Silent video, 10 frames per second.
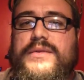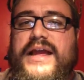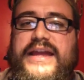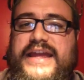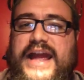
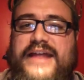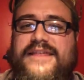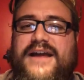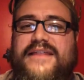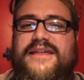Like, I
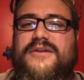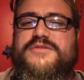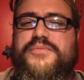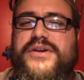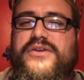thought it
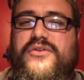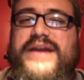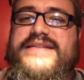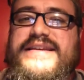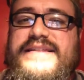was pretty
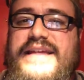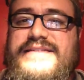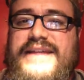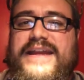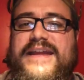crazy
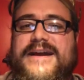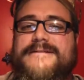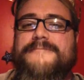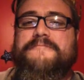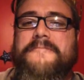that they
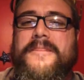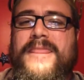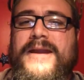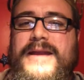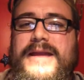
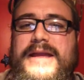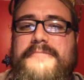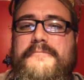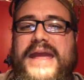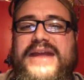
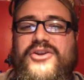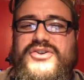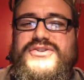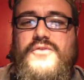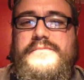made her
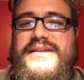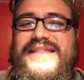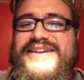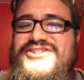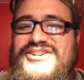so
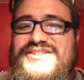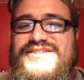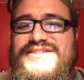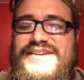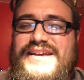
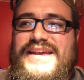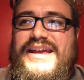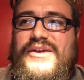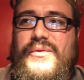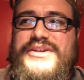malicious
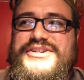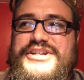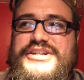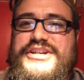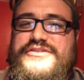when
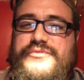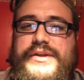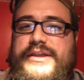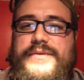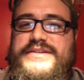she just
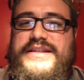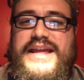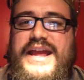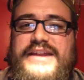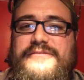really wasn't
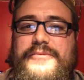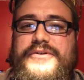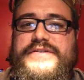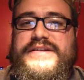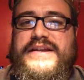that kind of
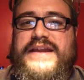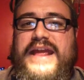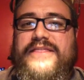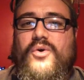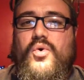person,
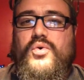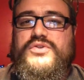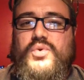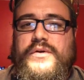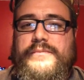and the whole
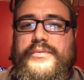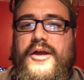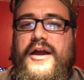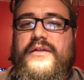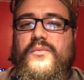Dorne
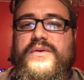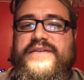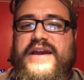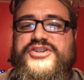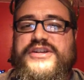plot
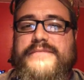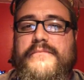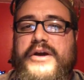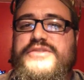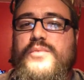was actually
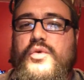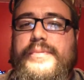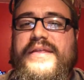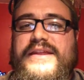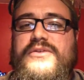much more
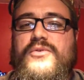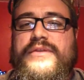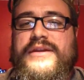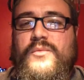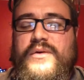political
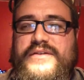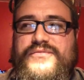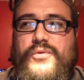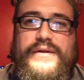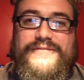than it was
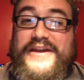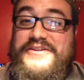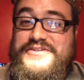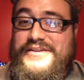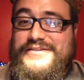for
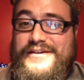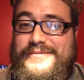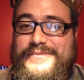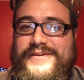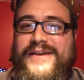revenge at
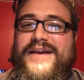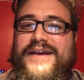times.